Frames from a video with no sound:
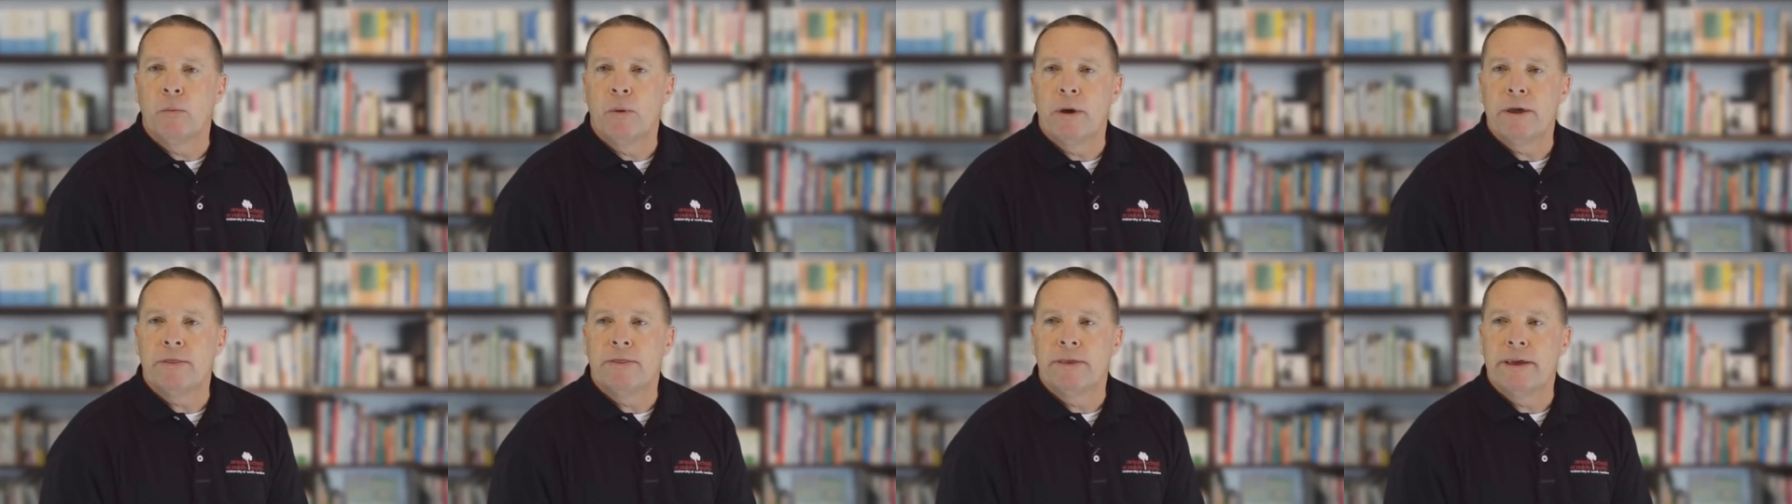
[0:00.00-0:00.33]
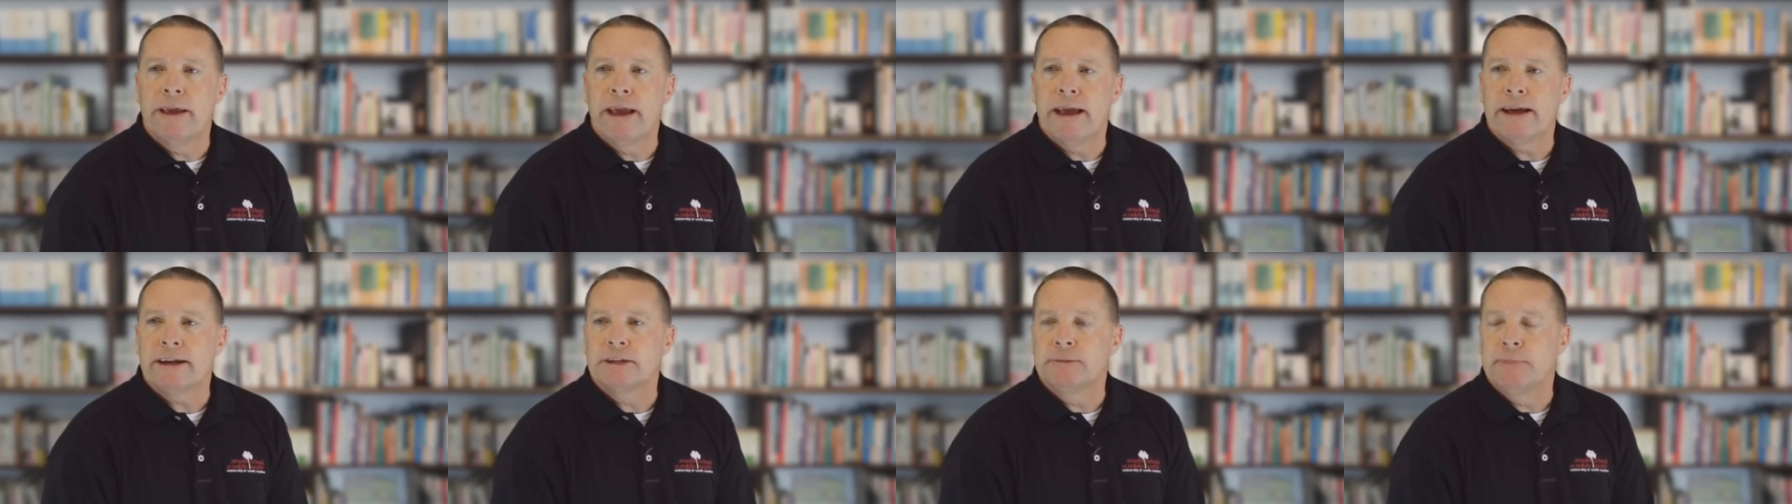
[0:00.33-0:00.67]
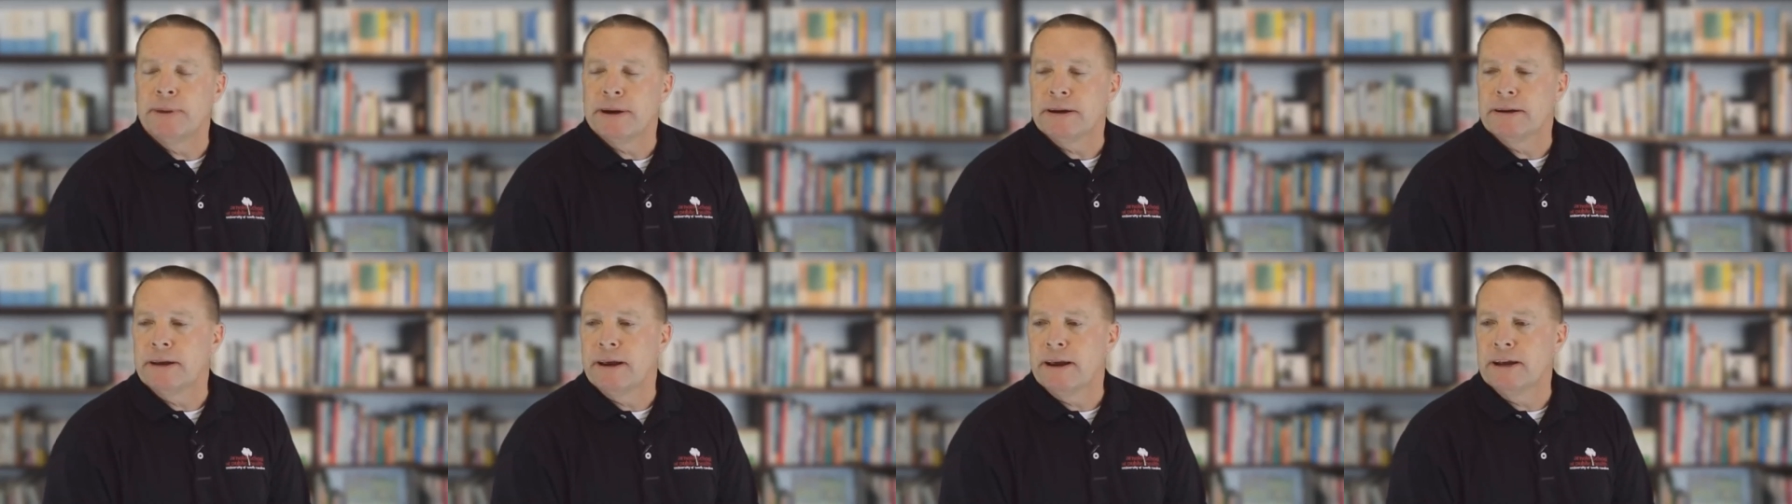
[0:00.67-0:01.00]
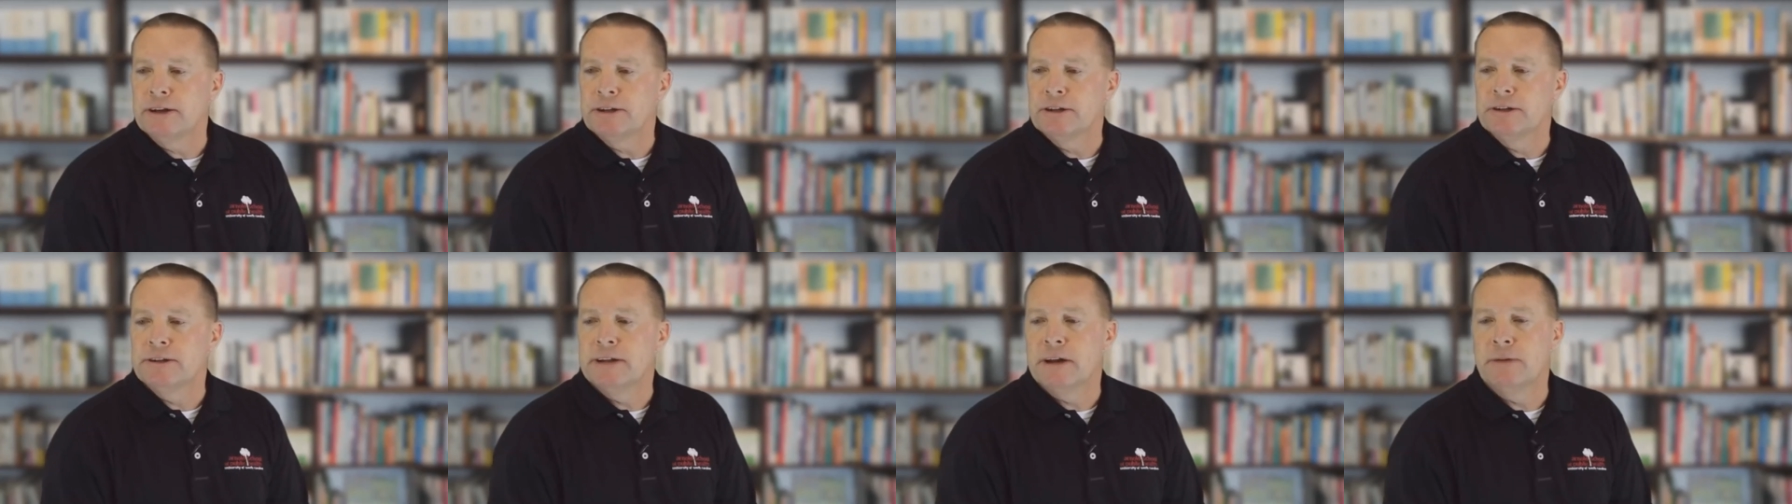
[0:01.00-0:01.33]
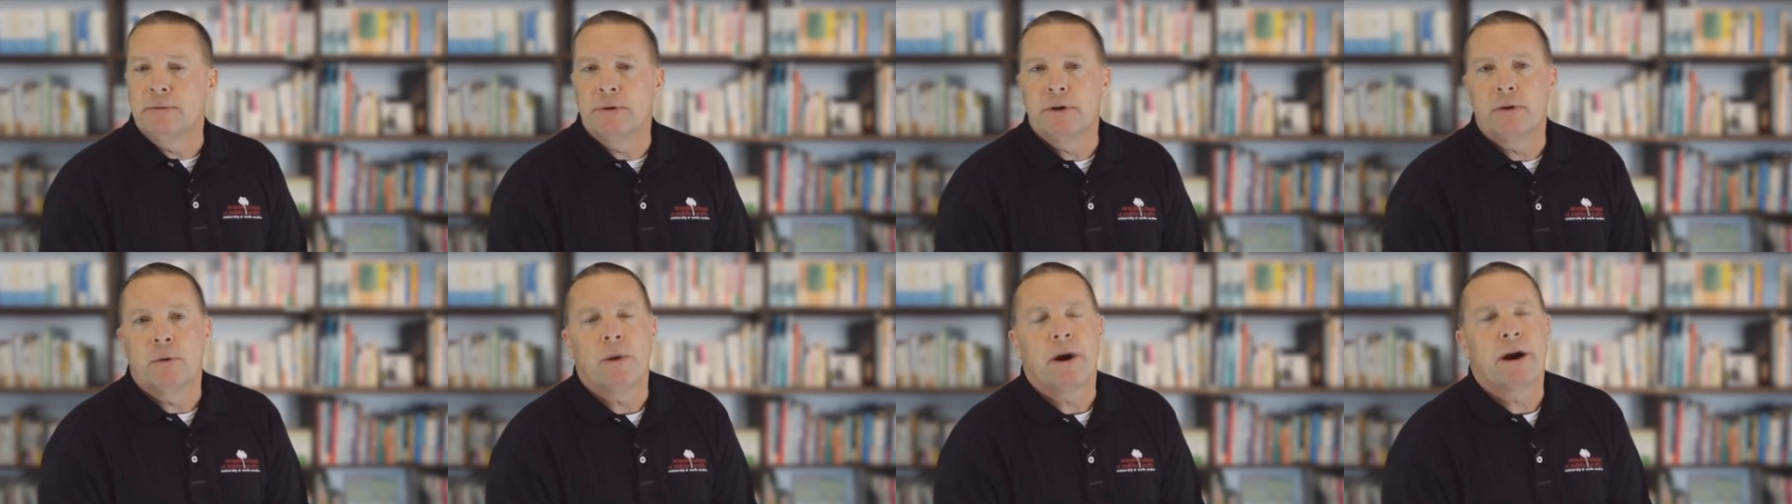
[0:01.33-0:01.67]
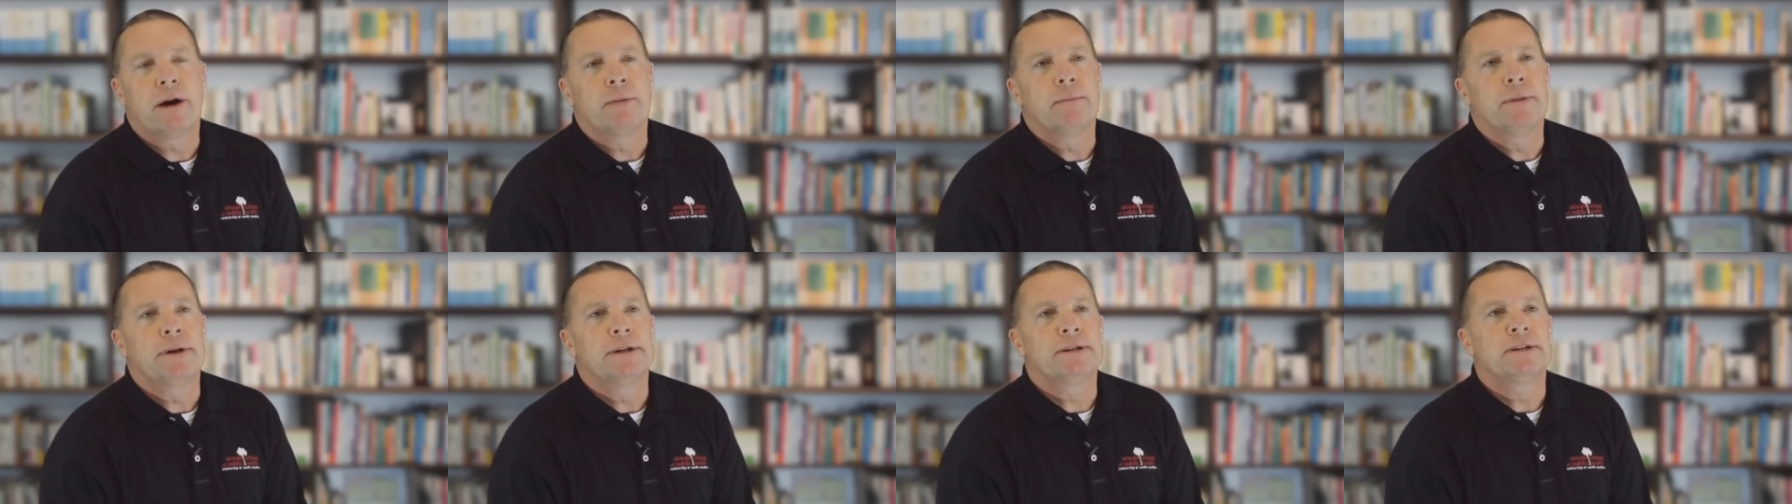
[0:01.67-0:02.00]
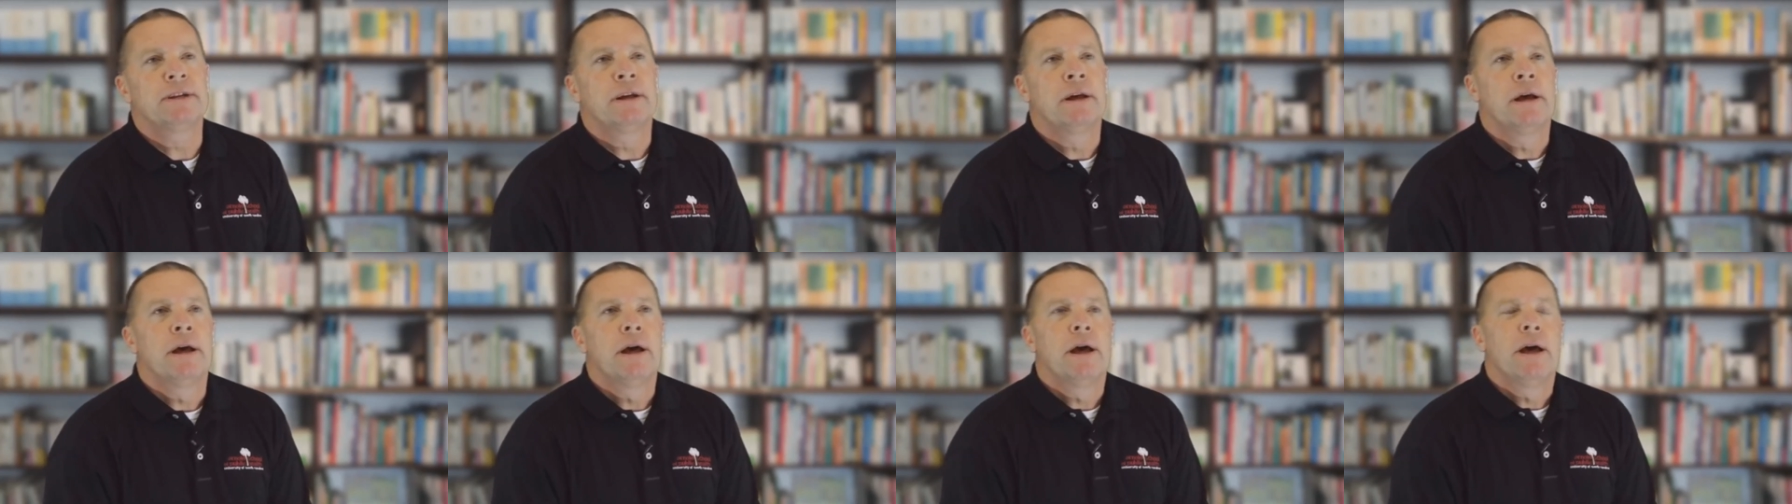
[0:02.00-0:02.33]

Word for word: with the expectations and requirements